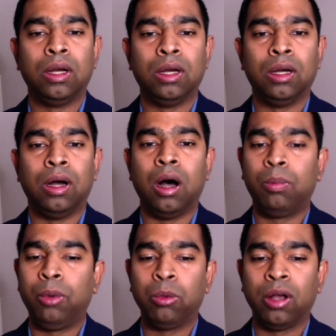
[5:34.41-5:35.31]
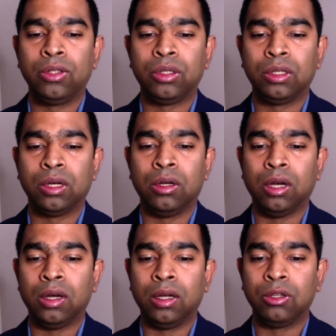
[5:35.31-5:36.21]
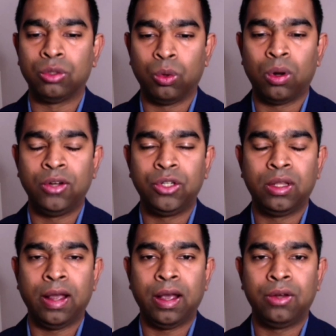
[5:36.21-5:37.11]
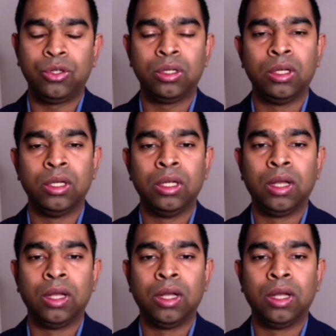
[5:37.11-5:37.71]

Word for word: optimized storage at the edge,